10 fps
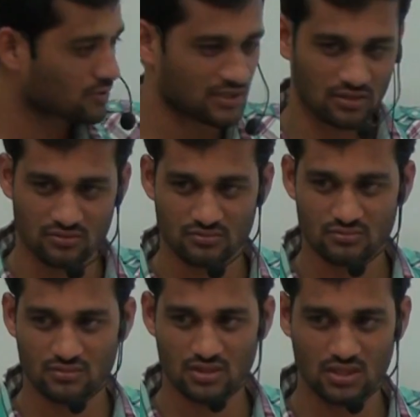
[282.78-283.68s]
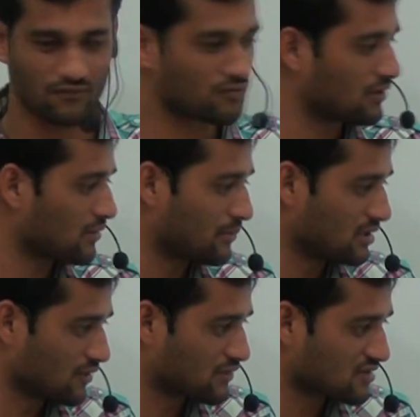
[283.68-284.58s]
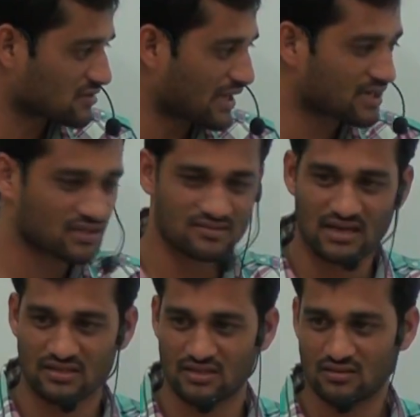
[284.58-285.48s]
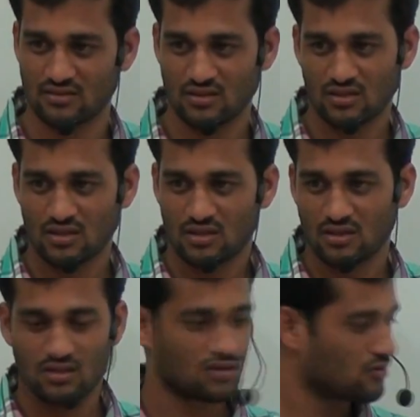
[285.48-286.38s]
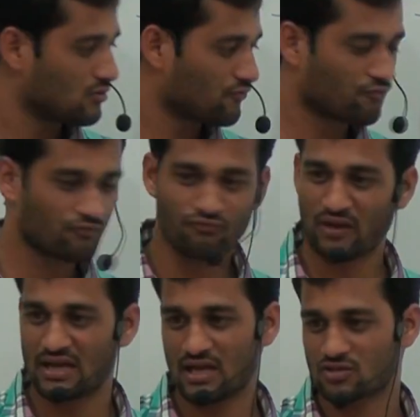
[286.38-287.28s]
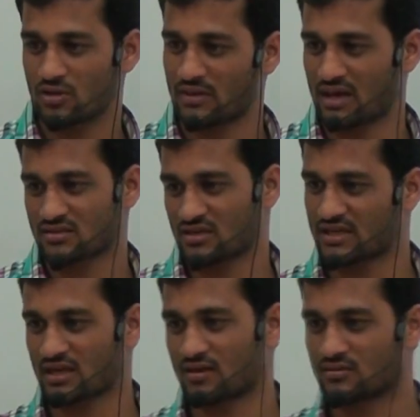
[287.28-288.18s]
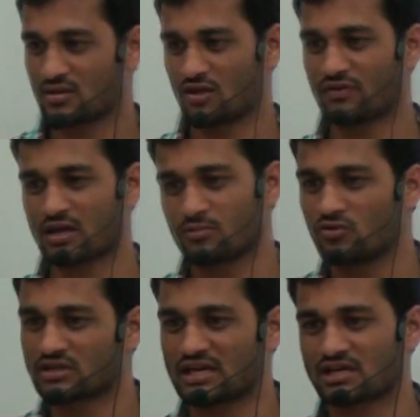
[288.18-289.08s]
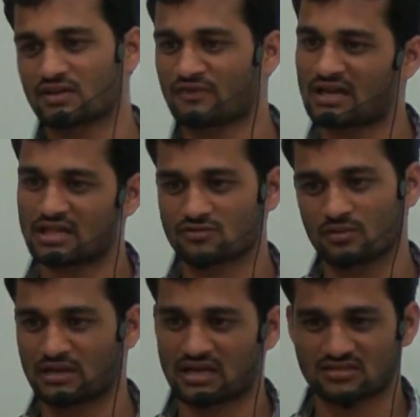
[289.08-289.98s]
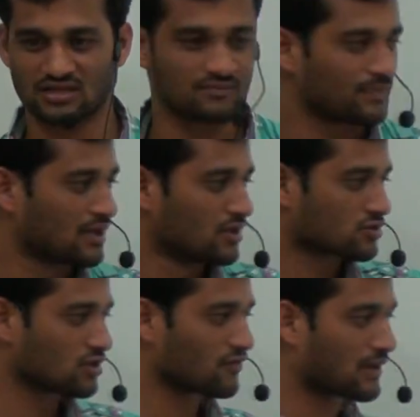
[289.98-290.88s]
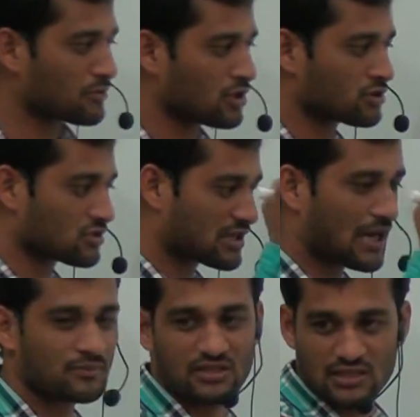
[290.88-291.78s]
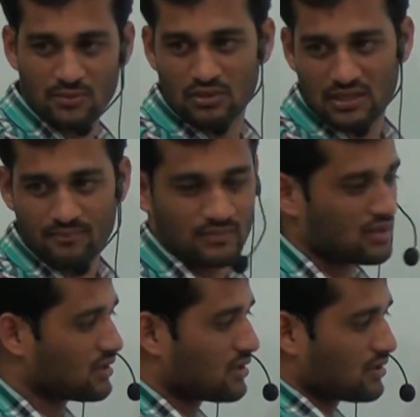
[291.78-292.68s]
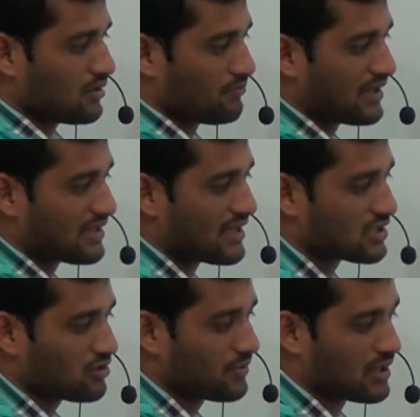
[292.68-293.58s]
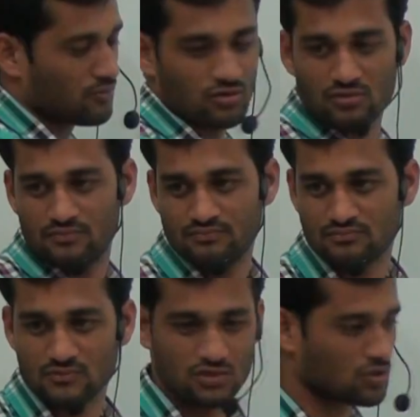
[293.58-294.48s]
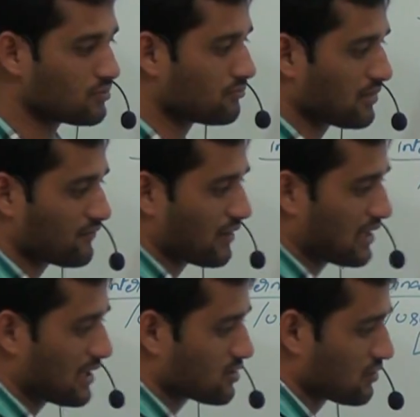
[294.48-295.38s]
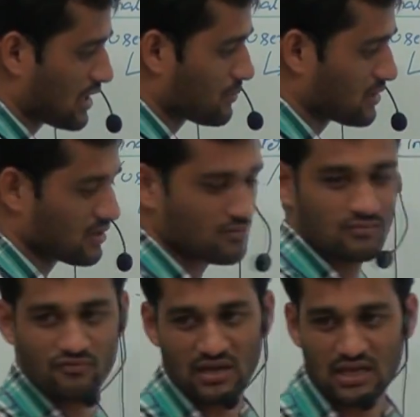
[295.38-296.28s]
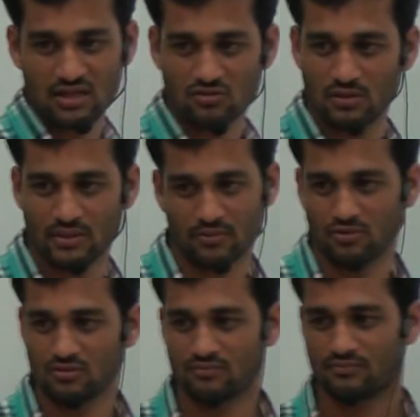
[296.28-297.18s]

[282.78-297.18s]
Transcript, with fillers: to be down, if, if I mean if this directory is not there, file also will be lost, right or wrong? If you are removing directory, file also will be lost, right? So if I am going to drop that table name, my directory will be removed. So my file also will not be there. File also will be removed.